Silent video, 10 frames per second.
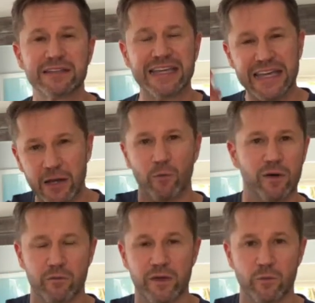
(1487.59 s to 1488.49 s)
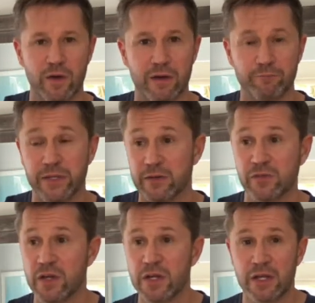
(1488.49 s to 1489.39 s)
get what we want, because
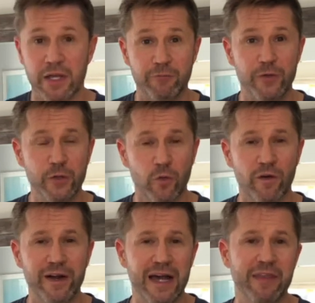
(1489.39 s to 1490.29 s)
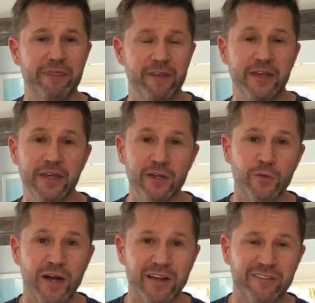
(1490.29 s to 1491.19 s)
If you're not thinking
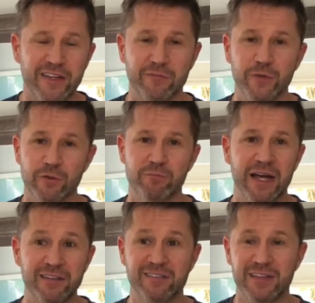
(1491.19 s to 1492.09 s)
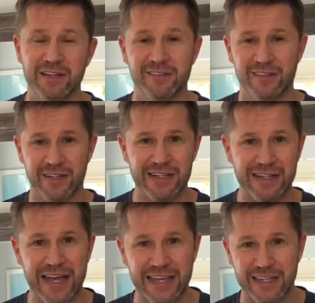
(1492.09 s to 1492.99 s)
correctly, if your mindset is in a
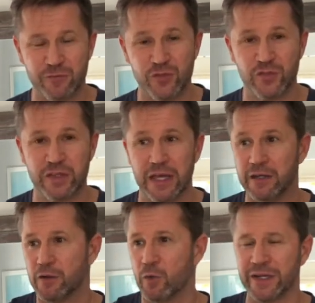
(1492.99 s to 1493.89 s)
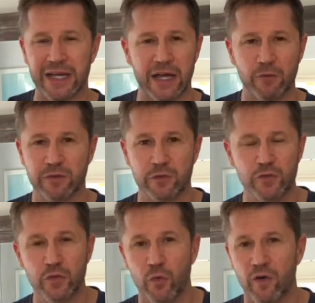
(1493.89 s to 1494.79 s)
negative state going out the
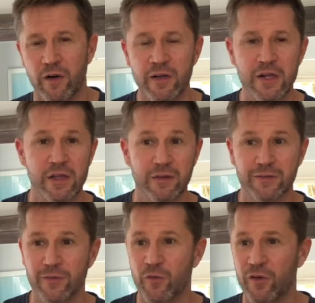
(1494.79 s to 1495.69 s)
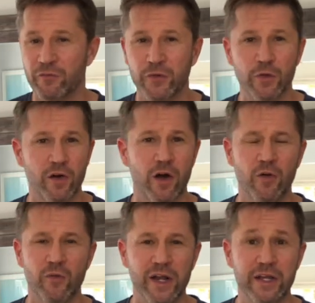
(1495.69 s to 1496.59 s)
door, or if you're
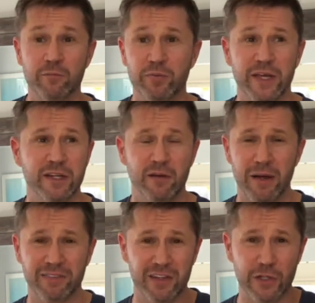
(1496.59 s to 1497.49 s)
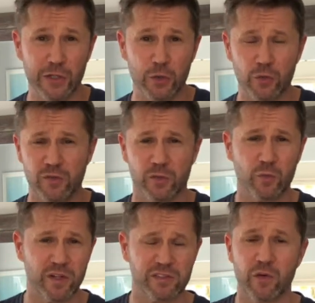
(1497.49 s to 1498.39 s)
already complaining about the news or
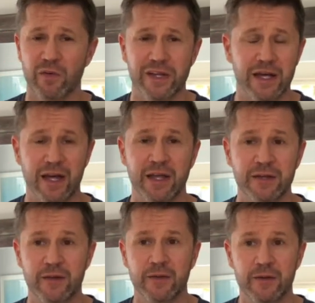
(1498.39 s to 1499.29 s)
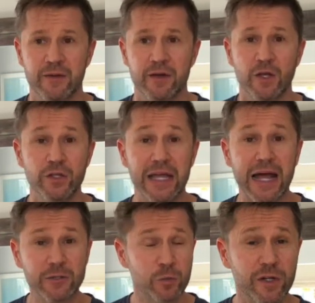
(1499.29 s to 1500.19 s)
what's going on,
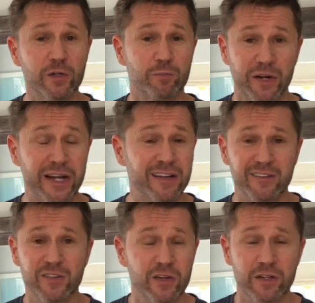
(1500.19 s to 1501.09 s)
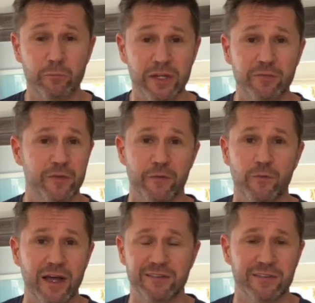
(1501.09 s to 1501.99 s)
that's where brain is going to be for the
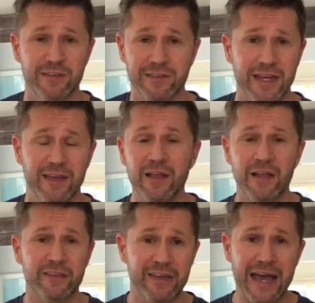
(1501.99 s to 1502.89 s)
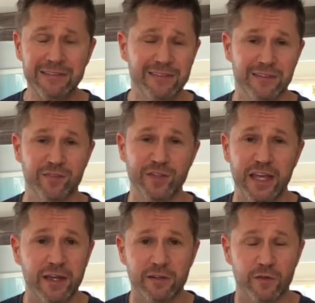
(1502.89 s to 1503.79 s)
rest of the day. That's the
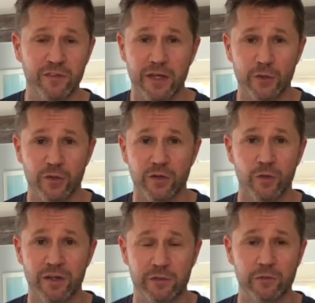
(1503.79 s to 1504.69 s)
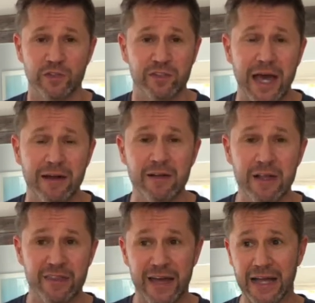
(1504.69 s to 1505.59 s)
standard that you're going to set.
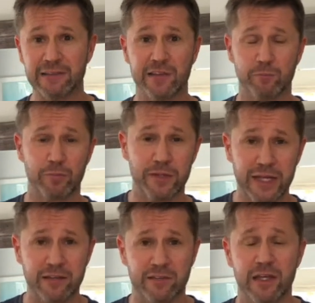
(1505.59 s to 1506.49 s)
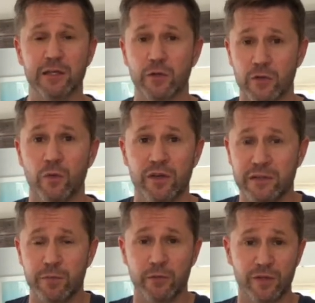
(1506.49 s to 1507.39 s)
That's the place that you're going to
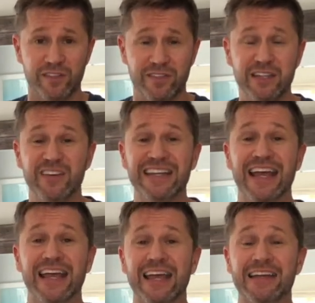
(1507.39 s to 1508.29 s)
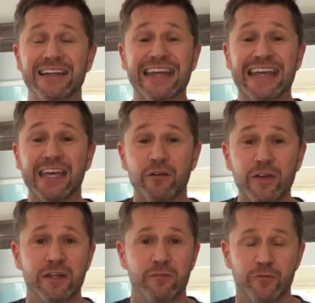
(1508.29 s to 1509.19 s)
be receiving and
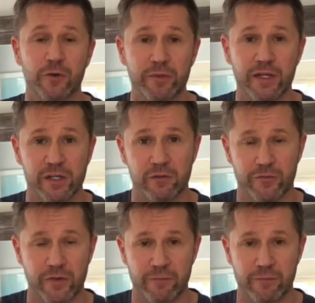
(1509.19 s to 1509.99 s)
giving information from.